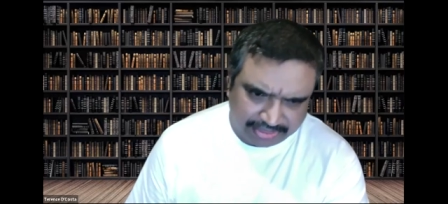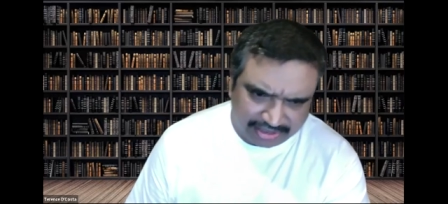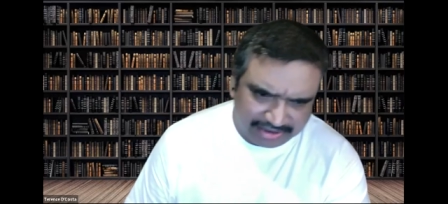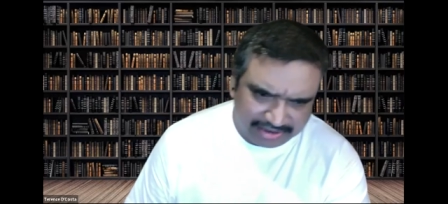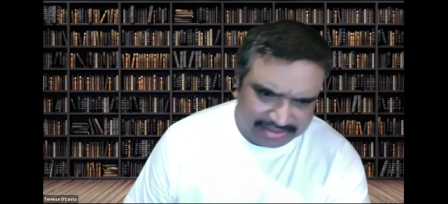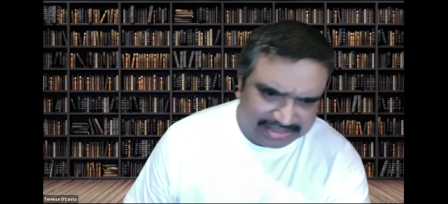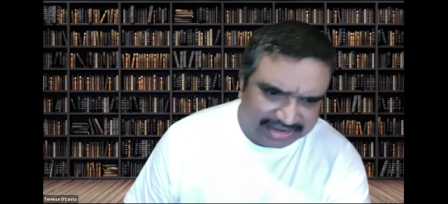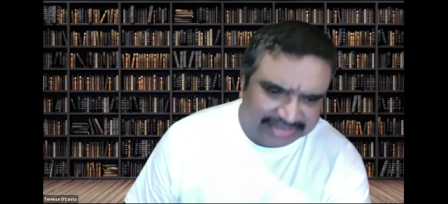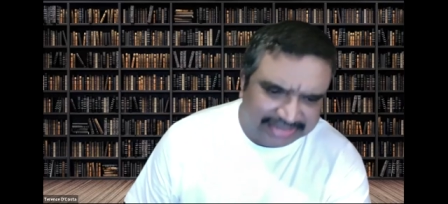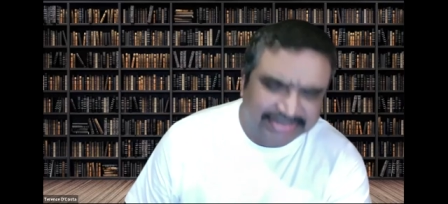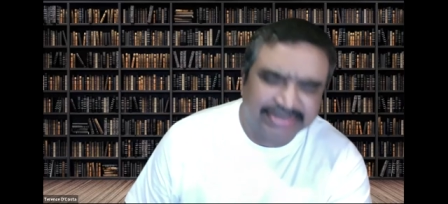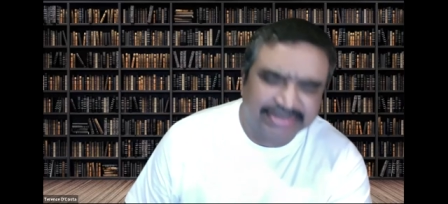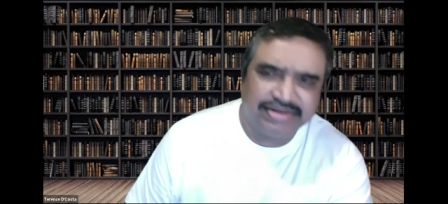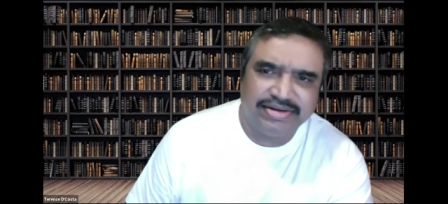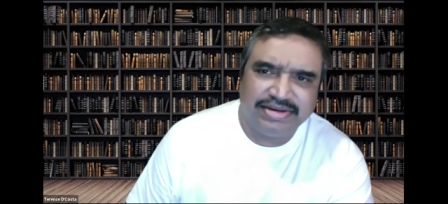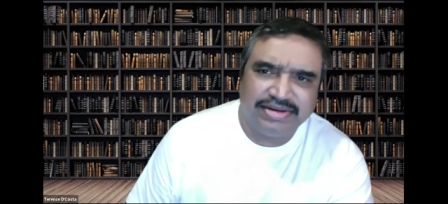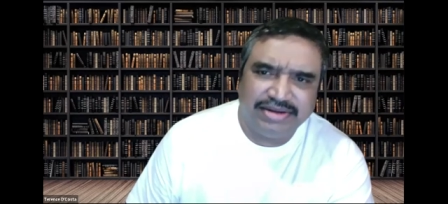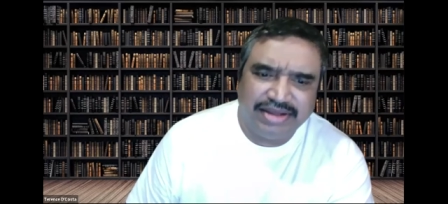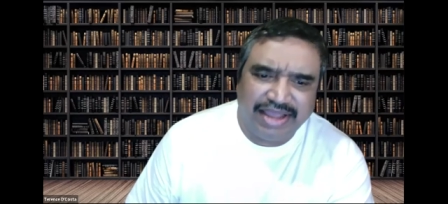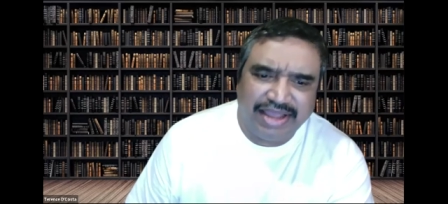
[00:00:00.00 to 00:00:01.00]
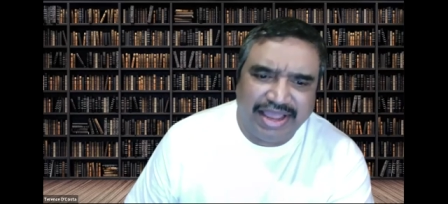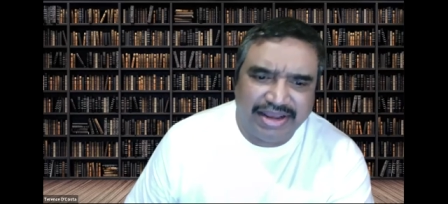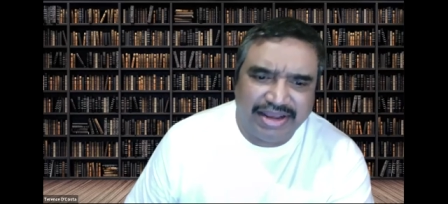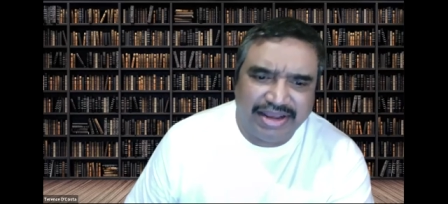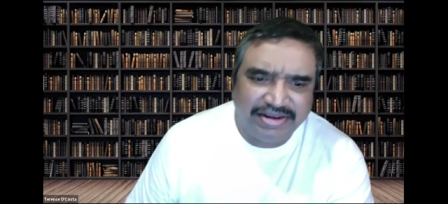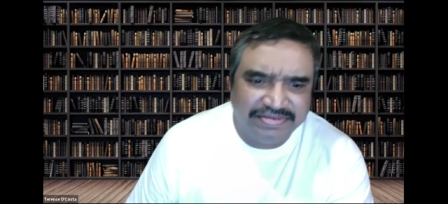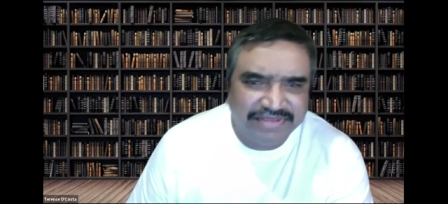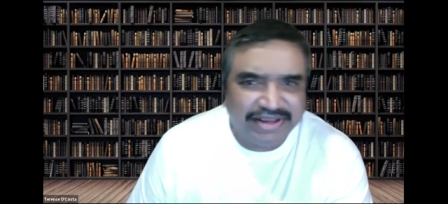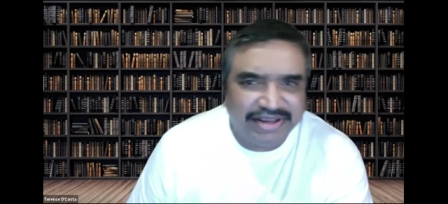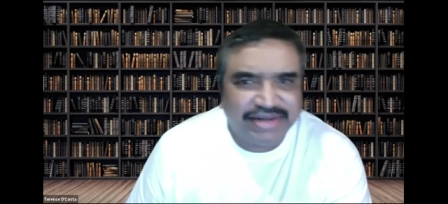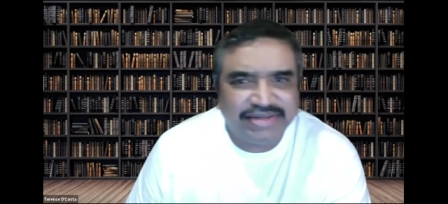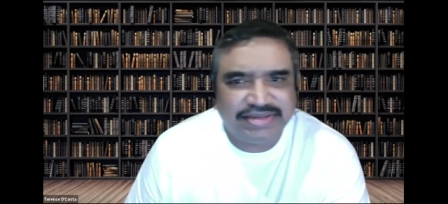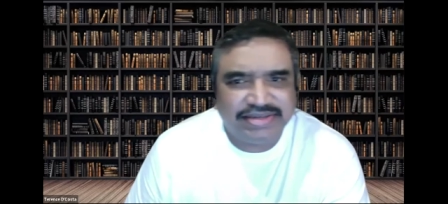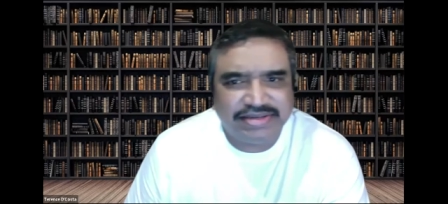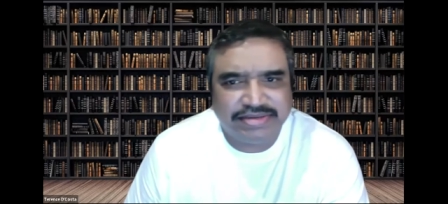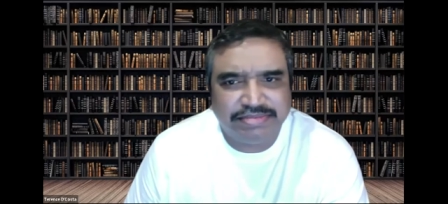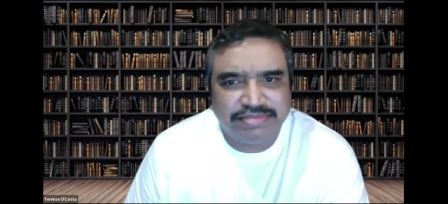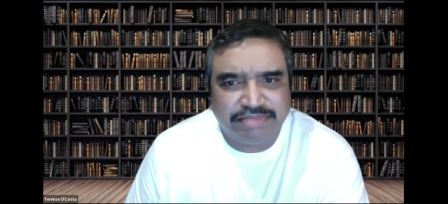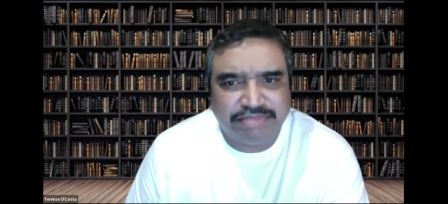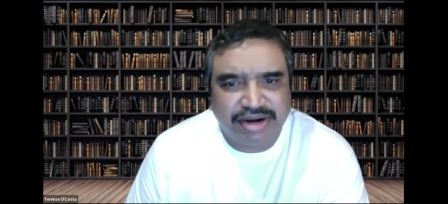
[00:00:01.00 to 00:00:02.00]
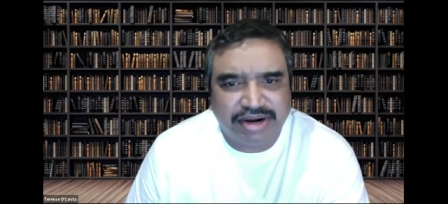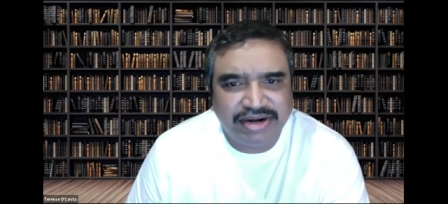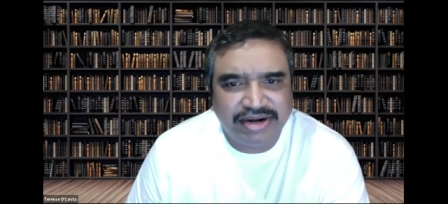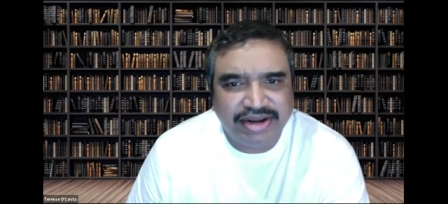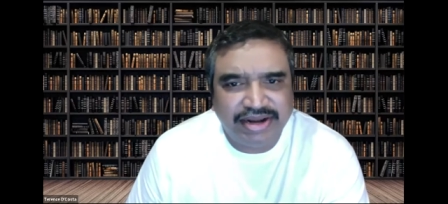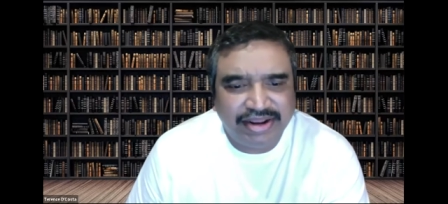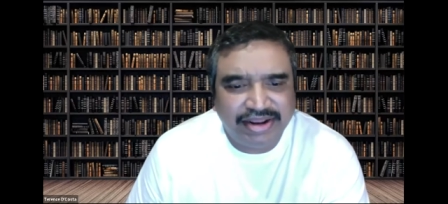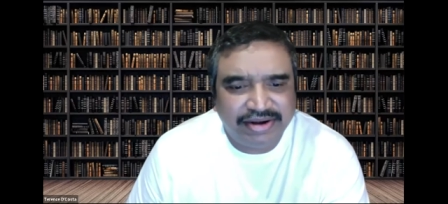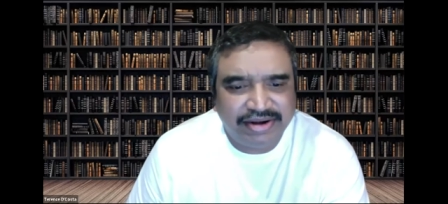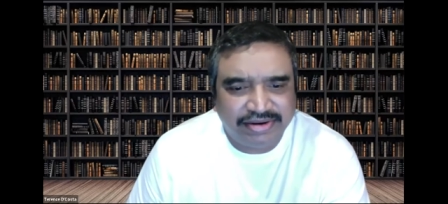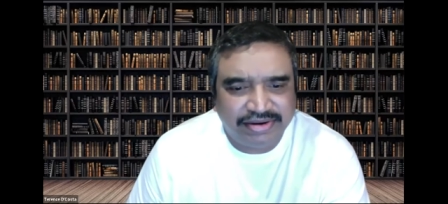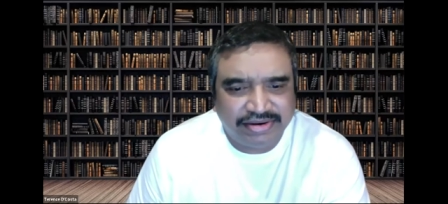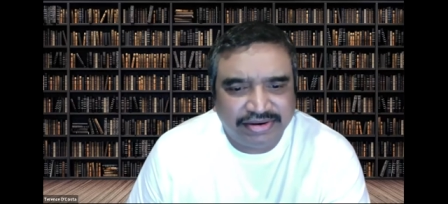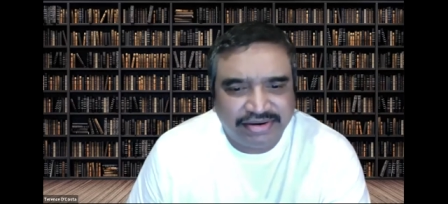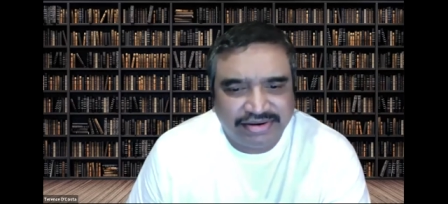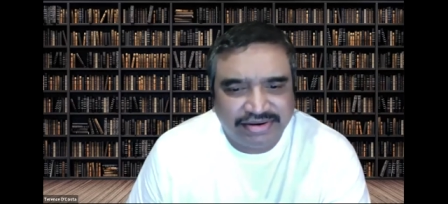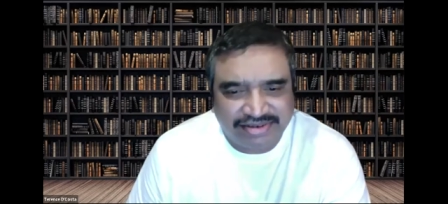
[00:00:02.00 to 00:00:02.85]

that elevate mundane